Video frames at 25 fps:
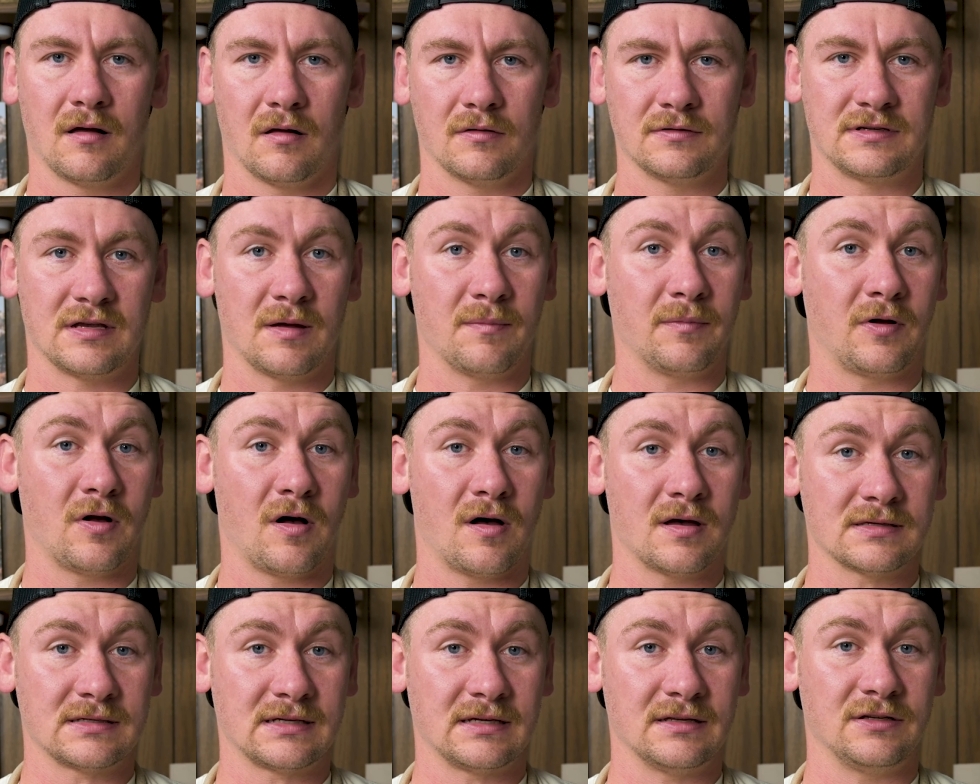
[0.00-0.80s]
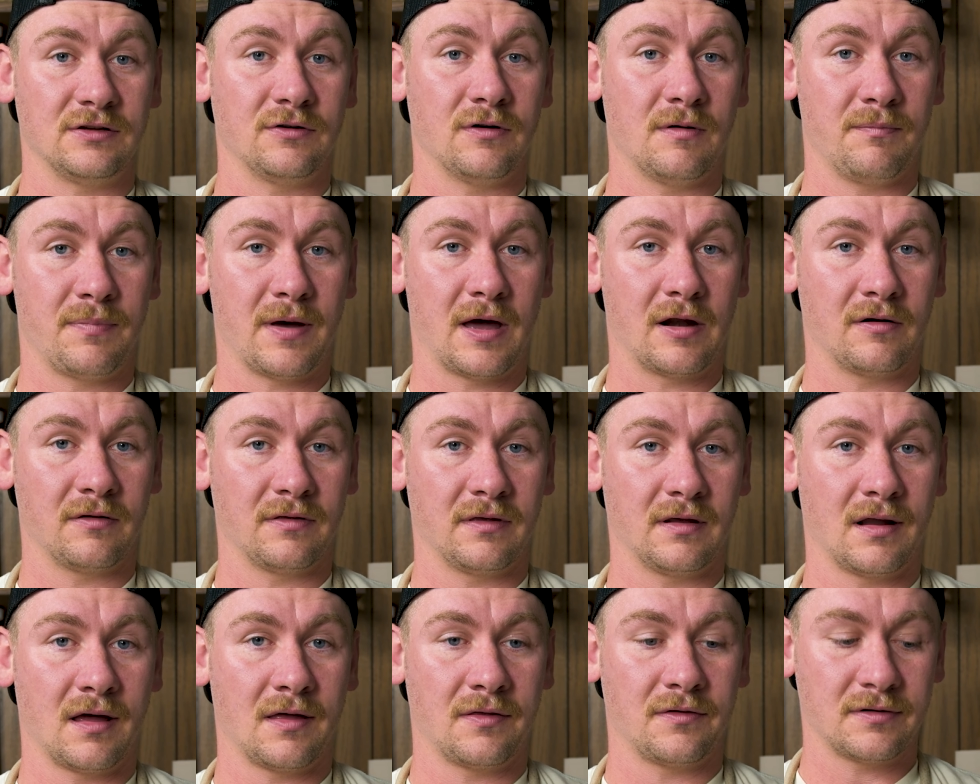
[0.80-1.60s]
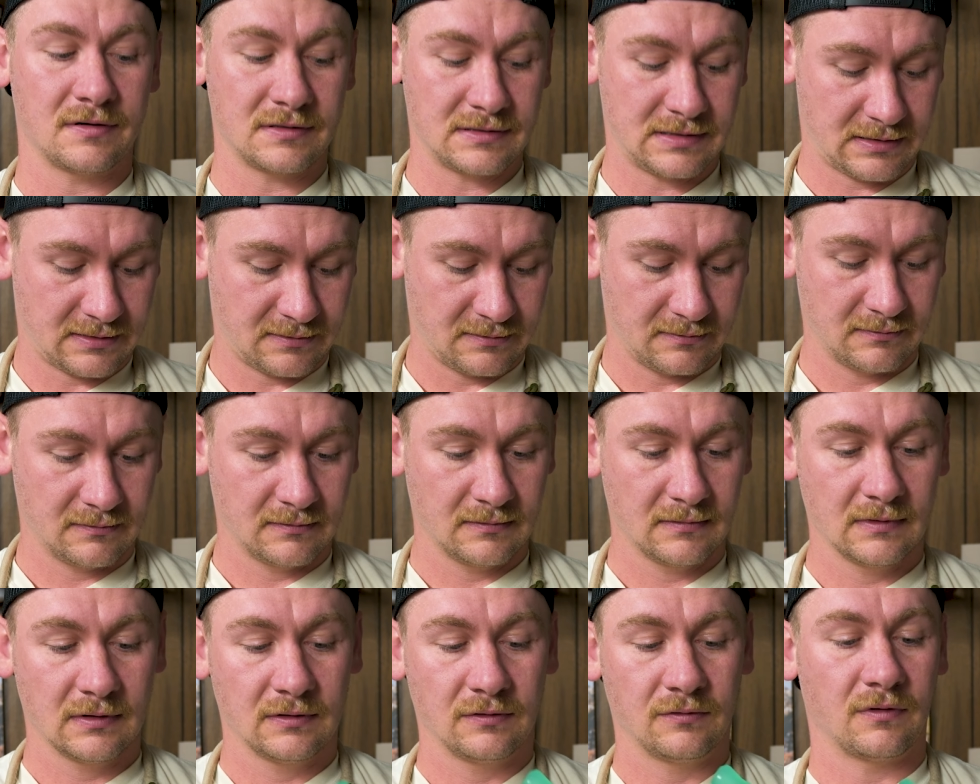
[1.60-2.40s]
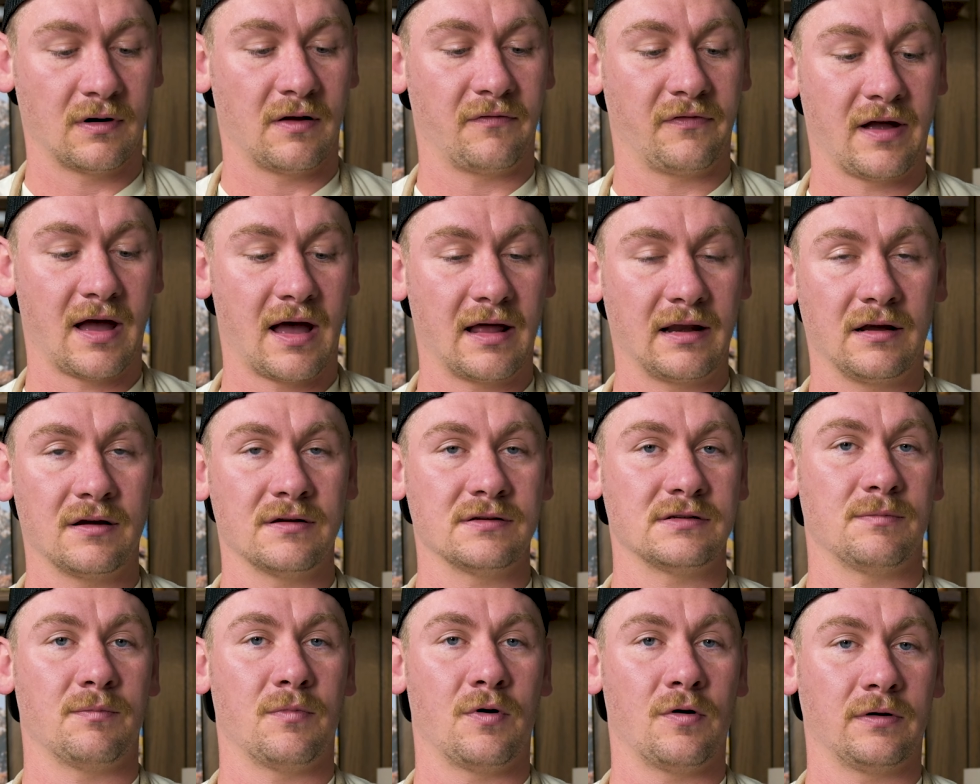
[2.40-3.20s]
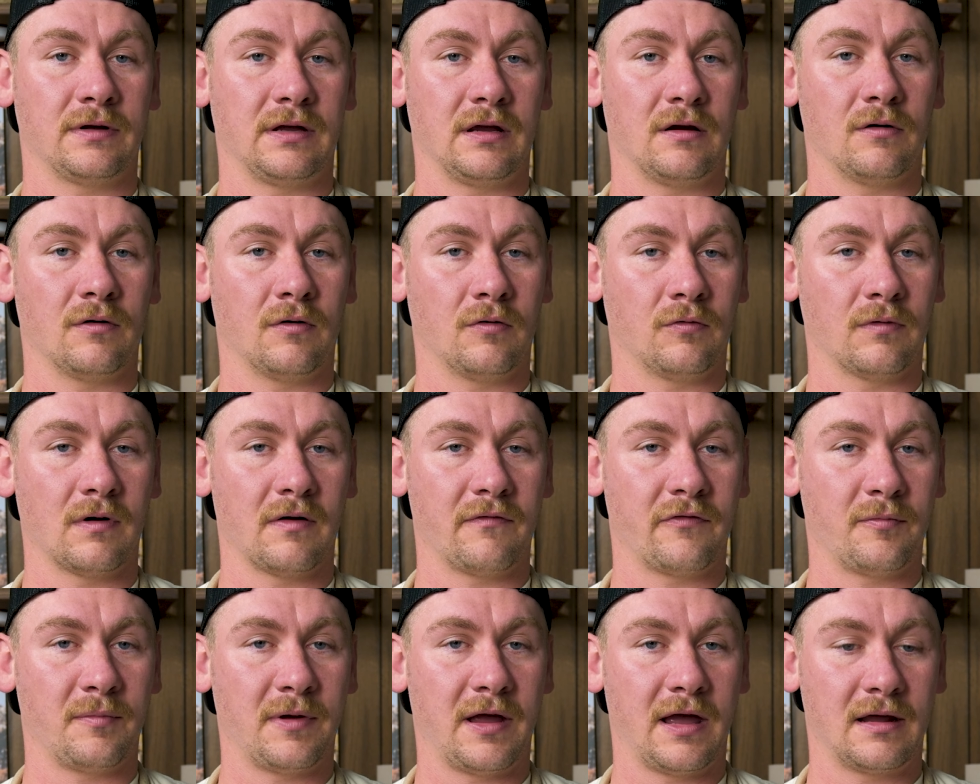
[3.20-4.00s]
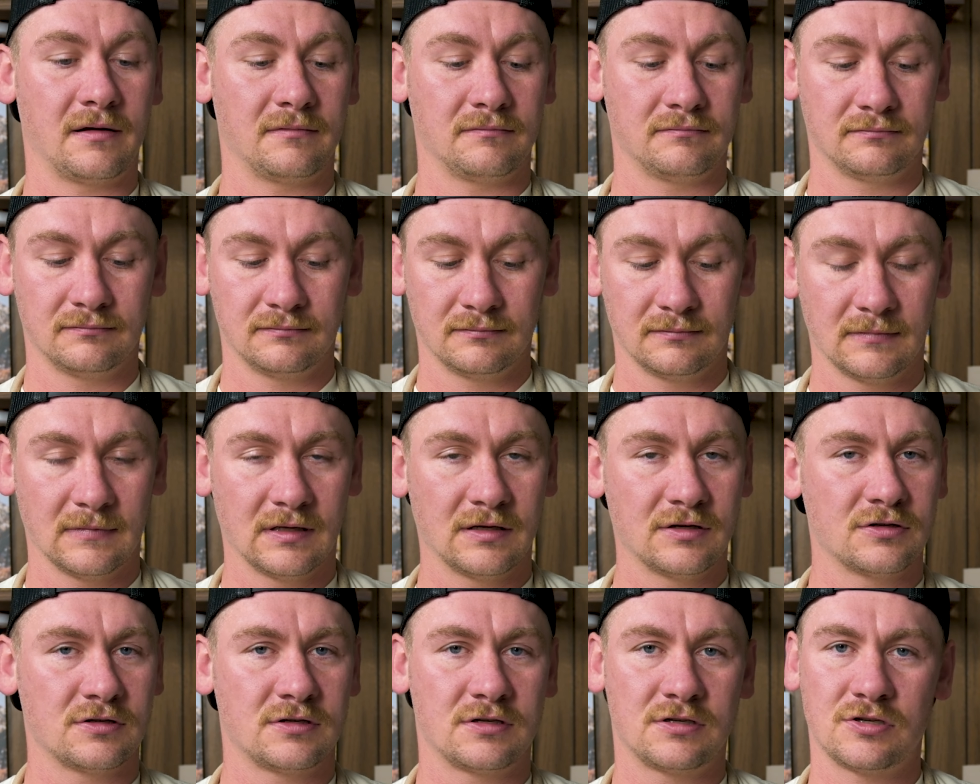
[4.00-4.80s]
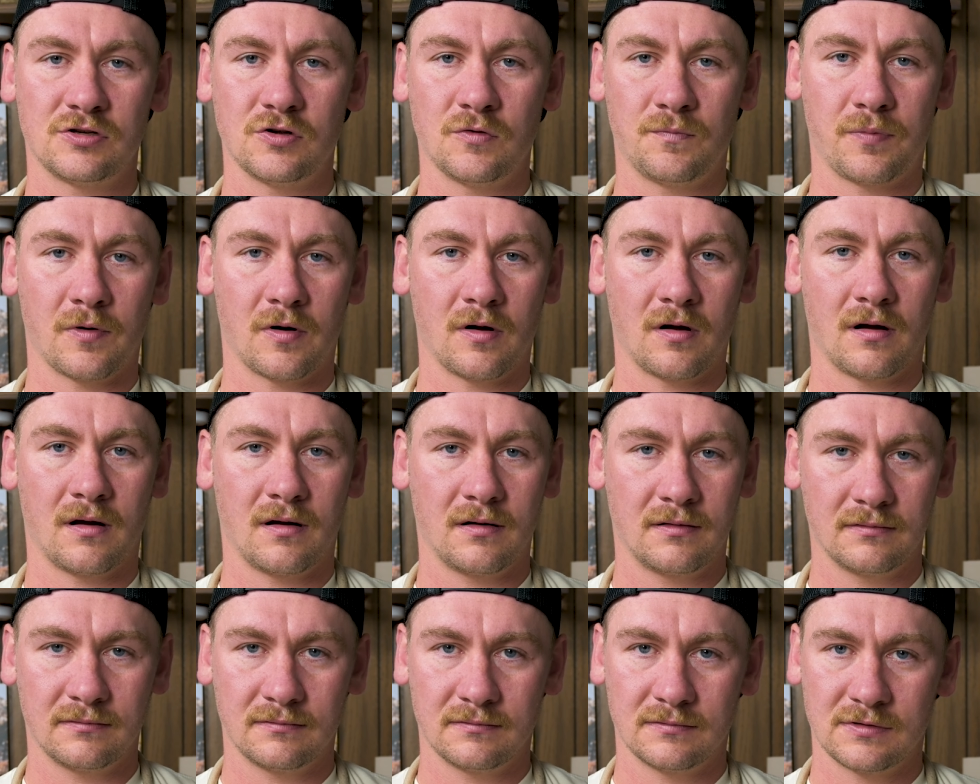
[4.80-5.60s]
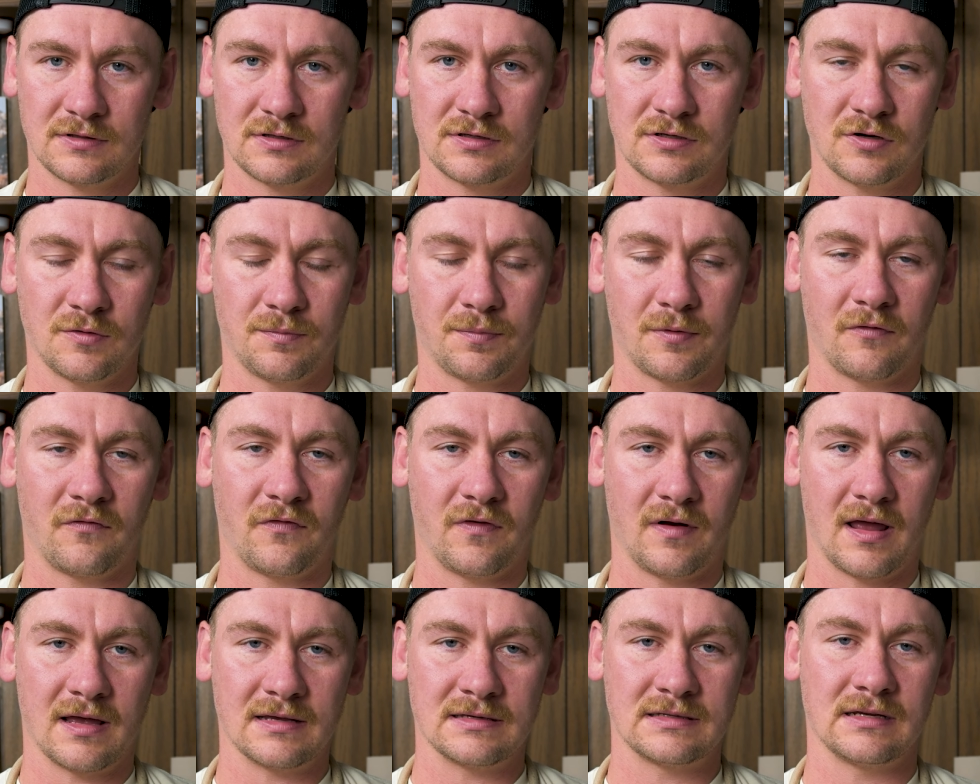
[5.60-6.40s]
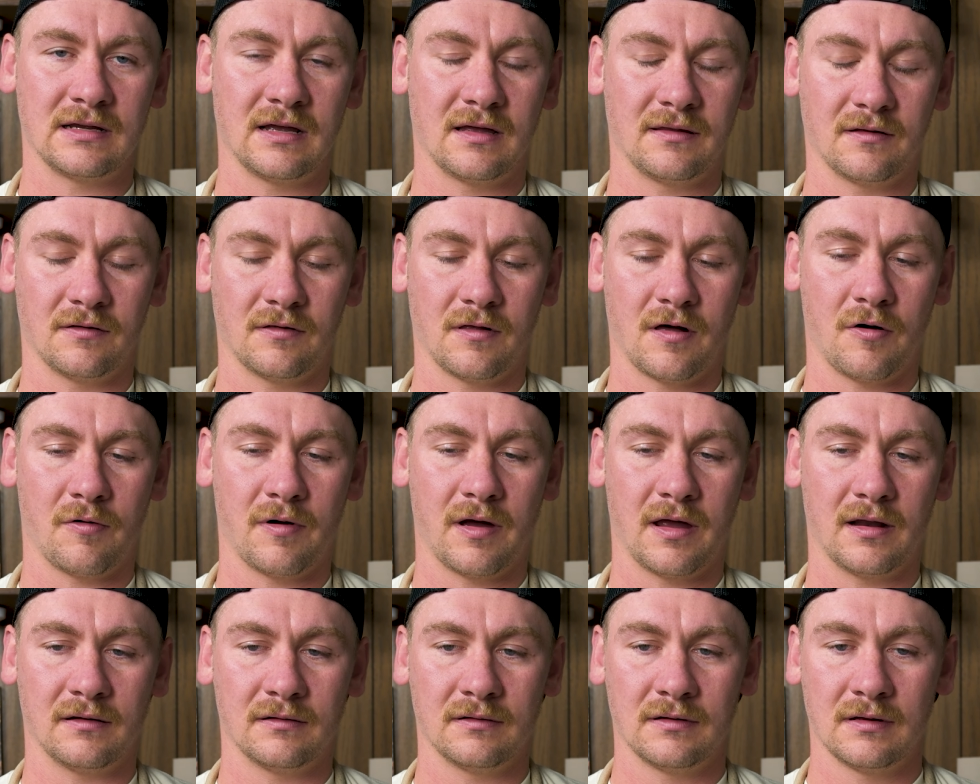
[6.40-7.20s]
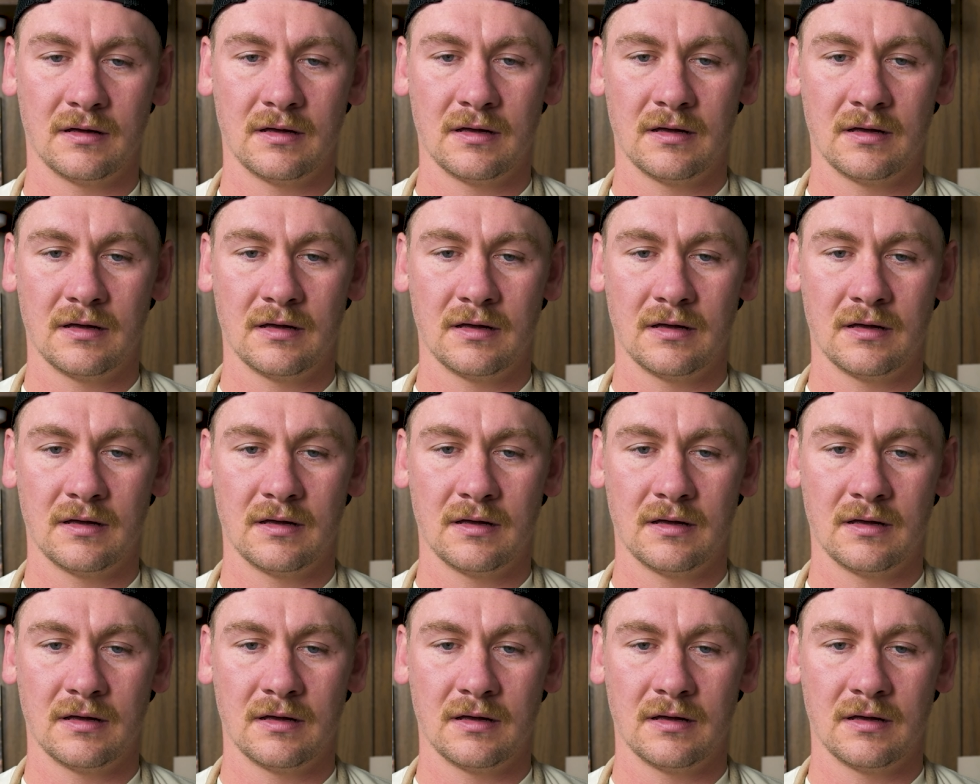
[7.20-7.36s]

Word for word: Some calls can do it better than others. What I've got here is a mulky old Riverman. Super, super finessey on the low end.